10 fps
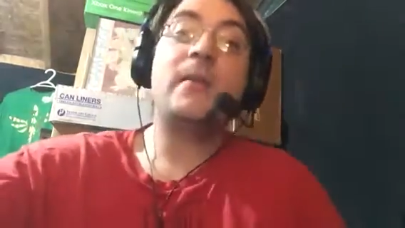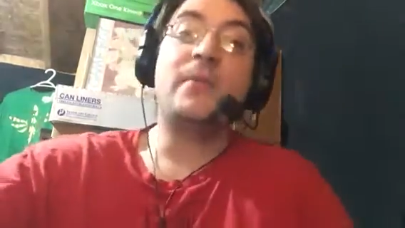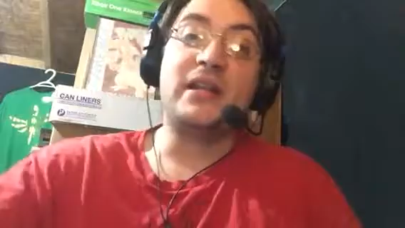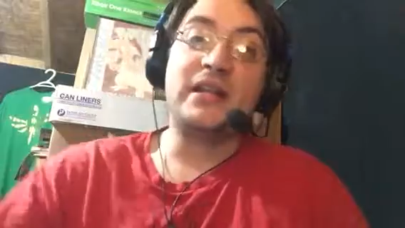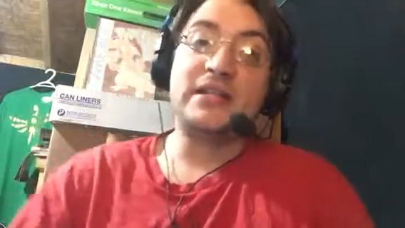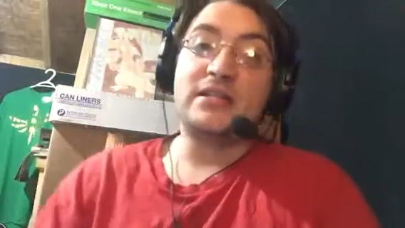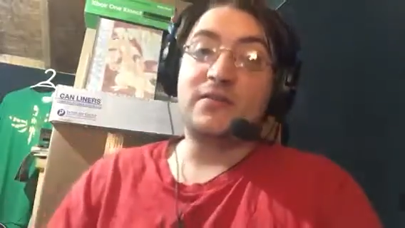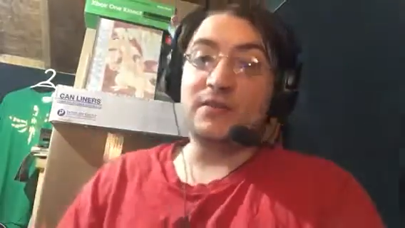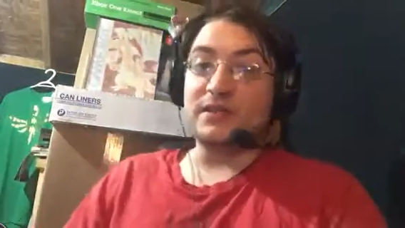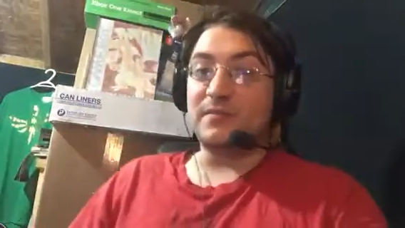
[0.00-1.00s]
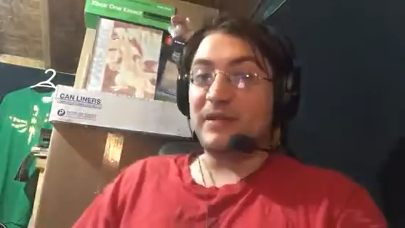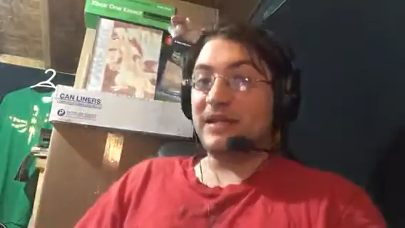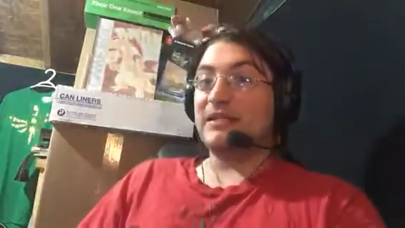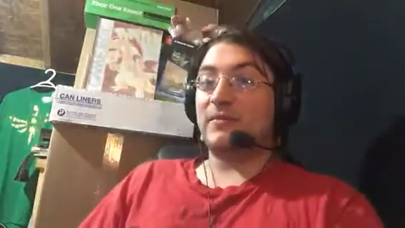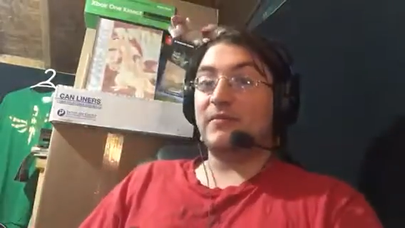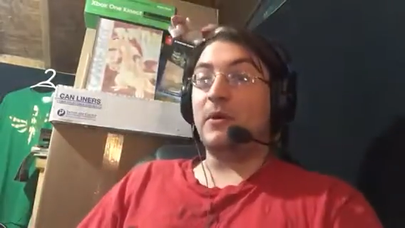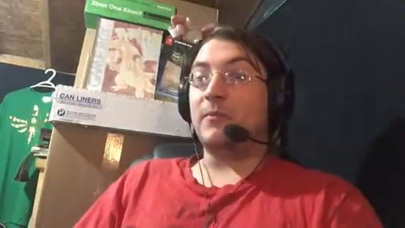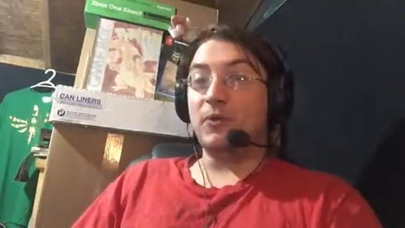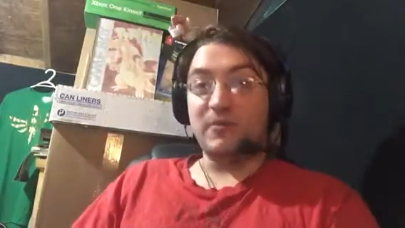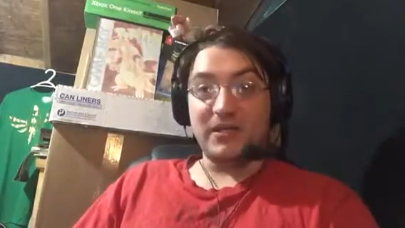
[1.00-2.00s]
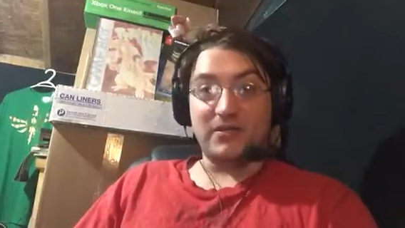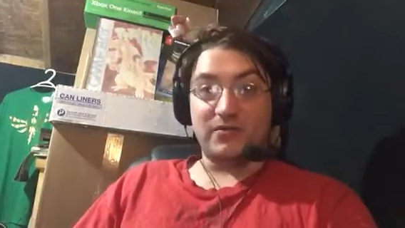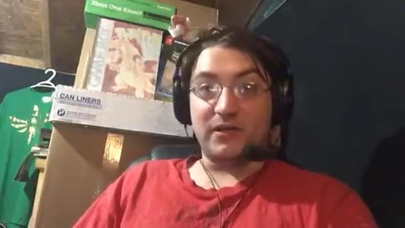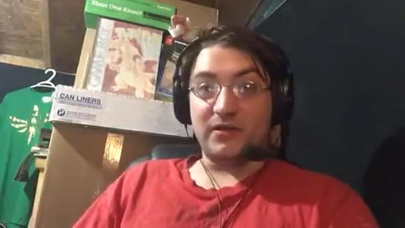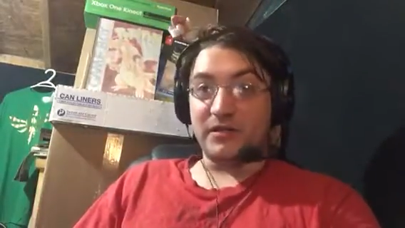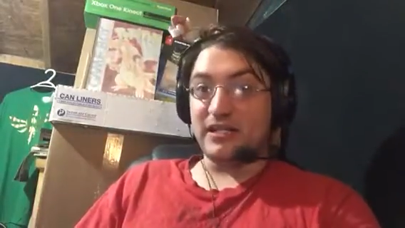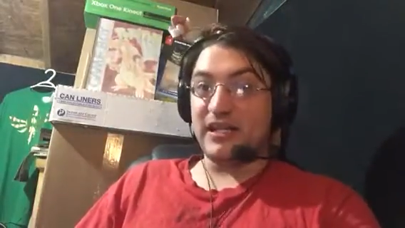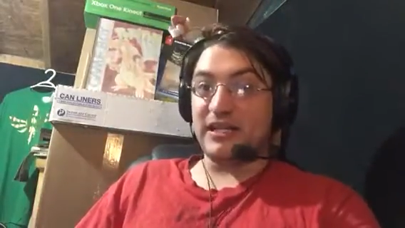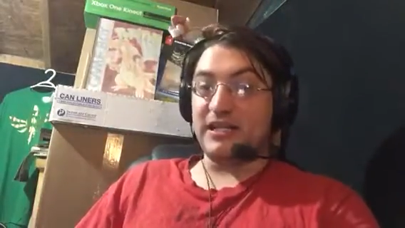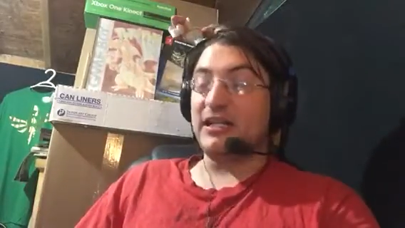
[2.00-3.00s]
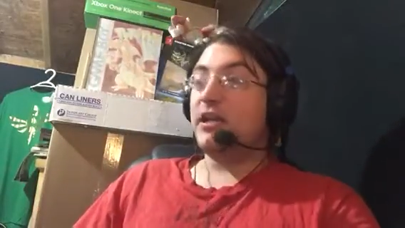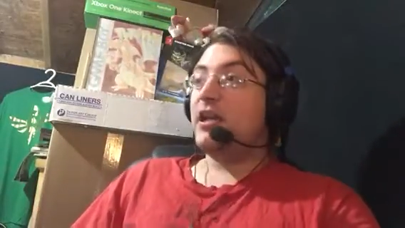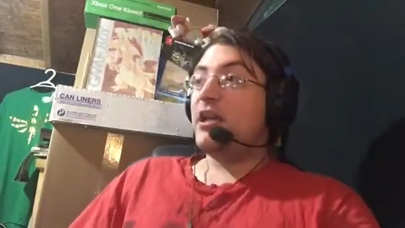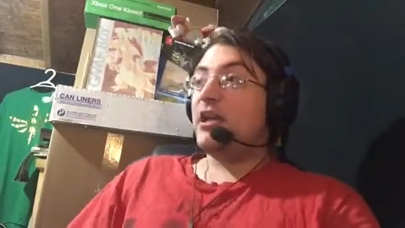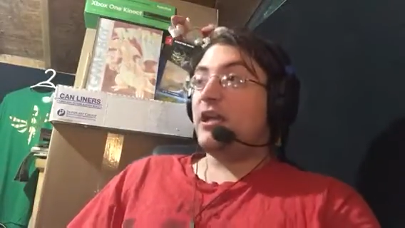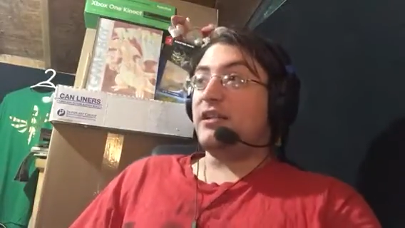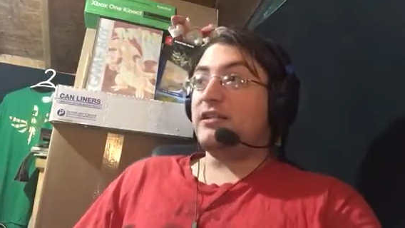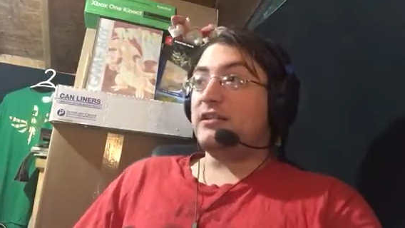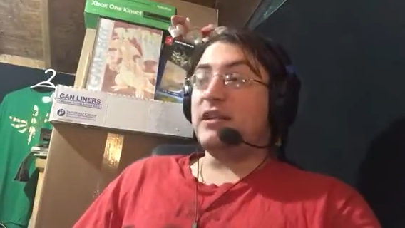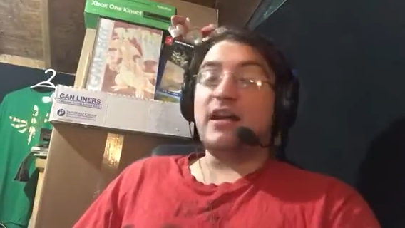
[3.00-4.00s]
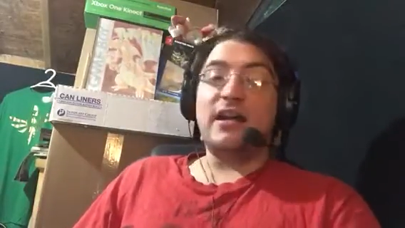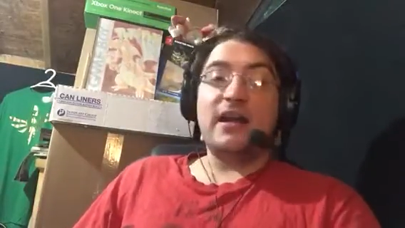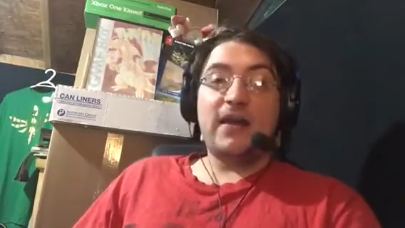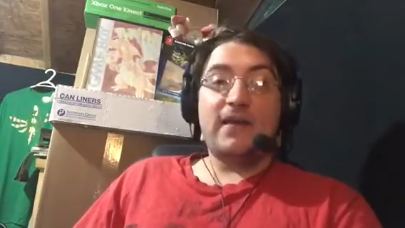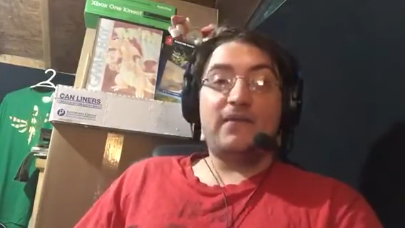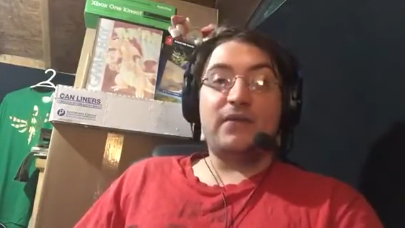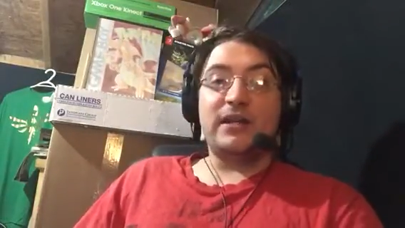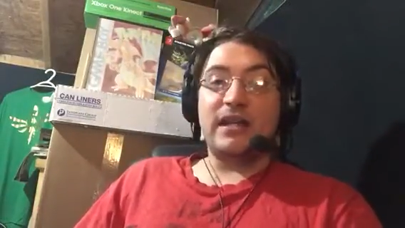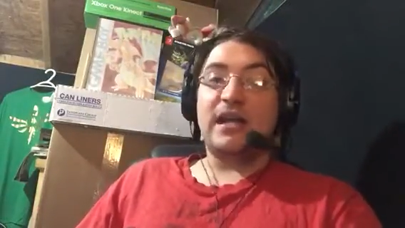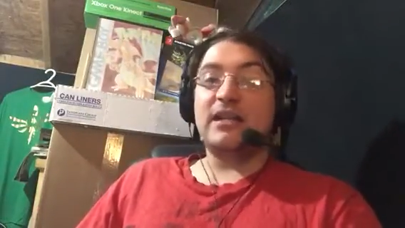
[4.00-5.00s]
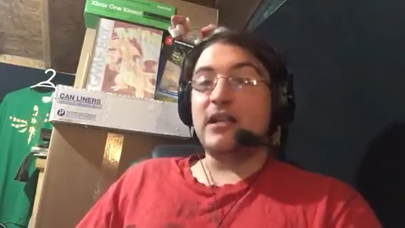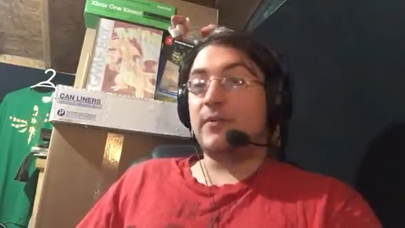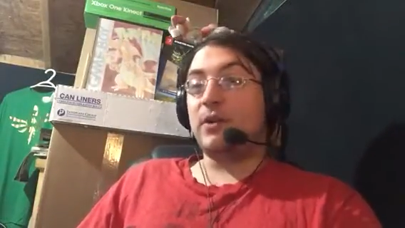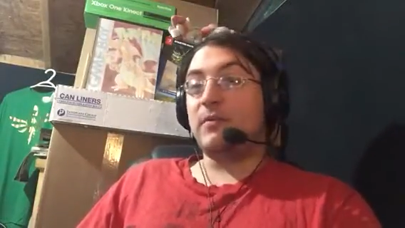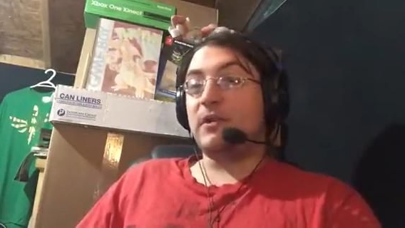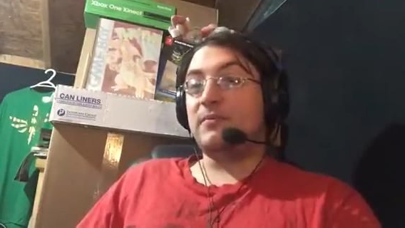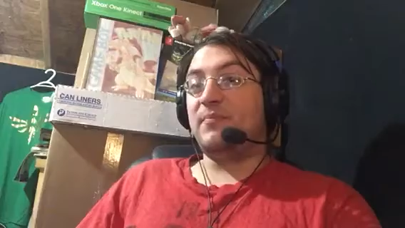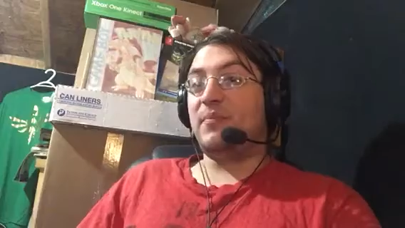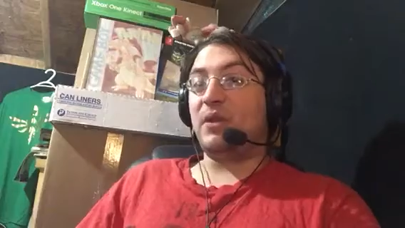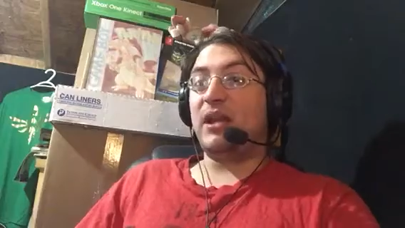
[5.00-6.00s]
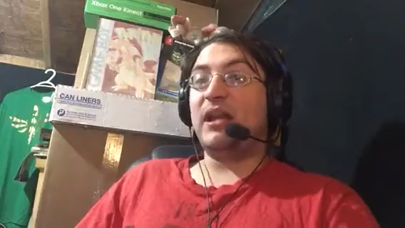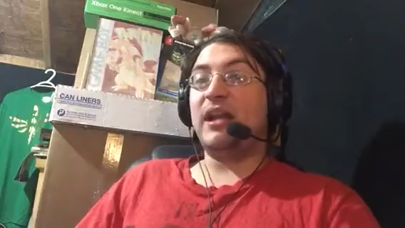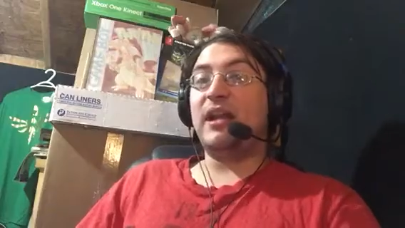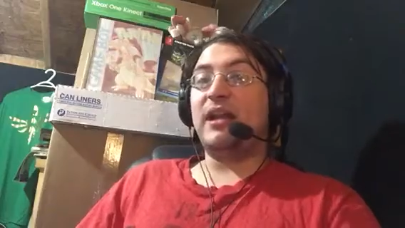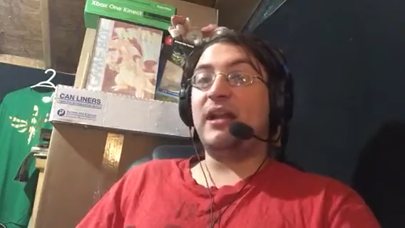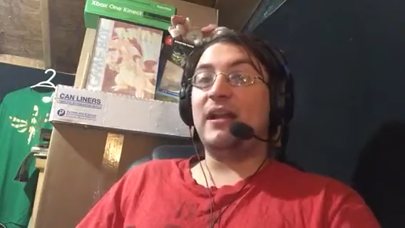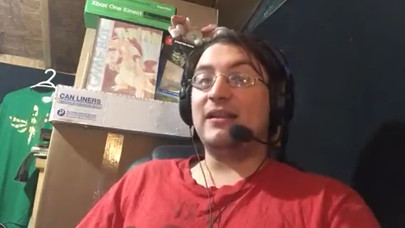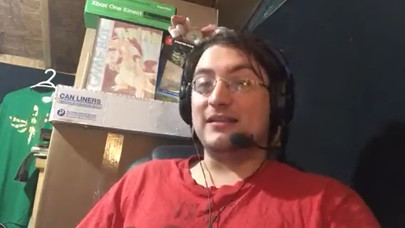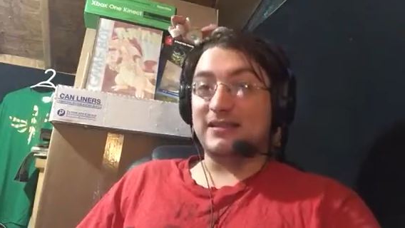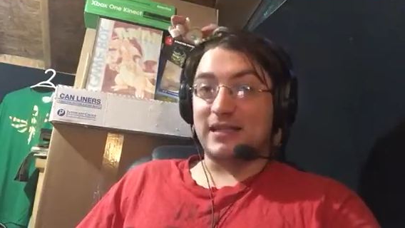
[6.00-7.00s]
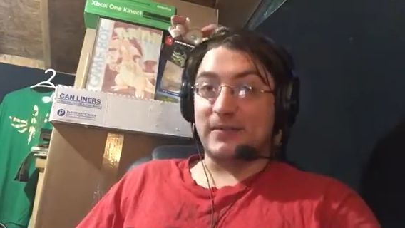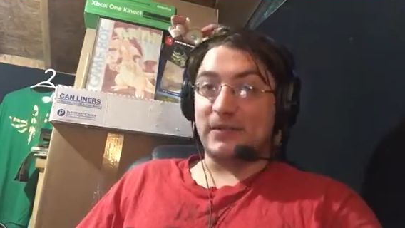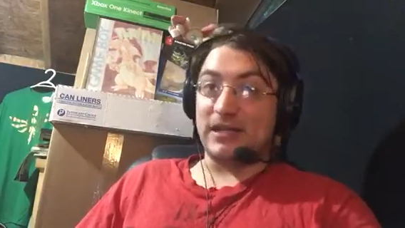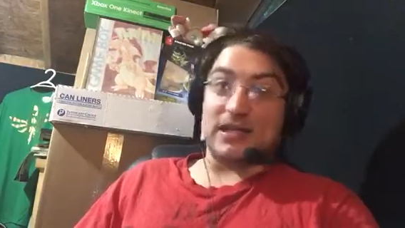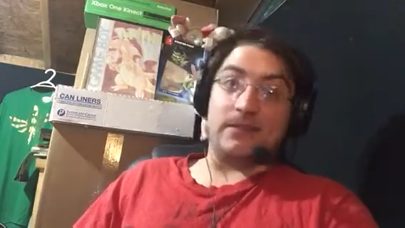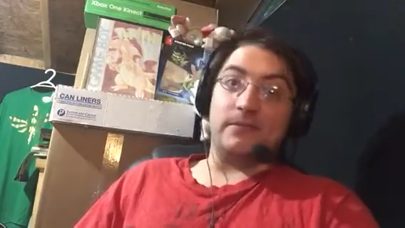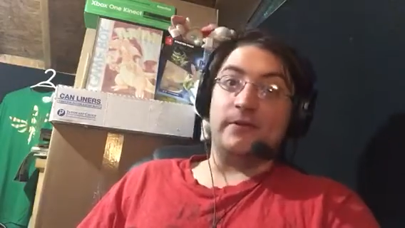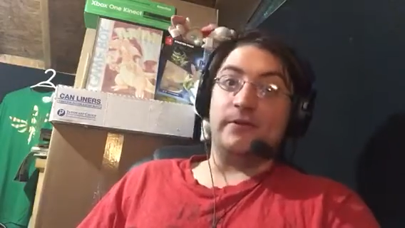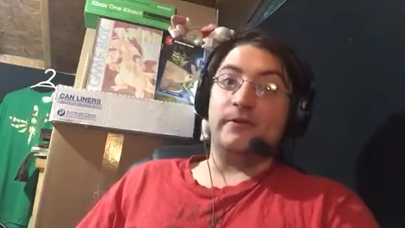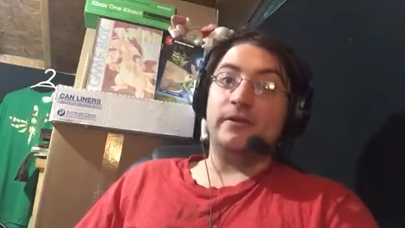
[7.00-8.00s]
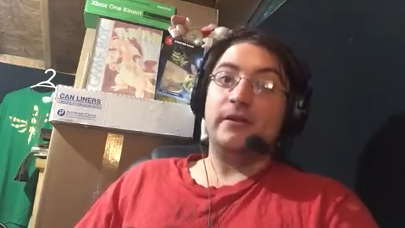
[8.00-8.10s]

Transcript: but it is going to be something I'm going to be doing on the daily. It's not every day that I'm going to be playing the same game, though.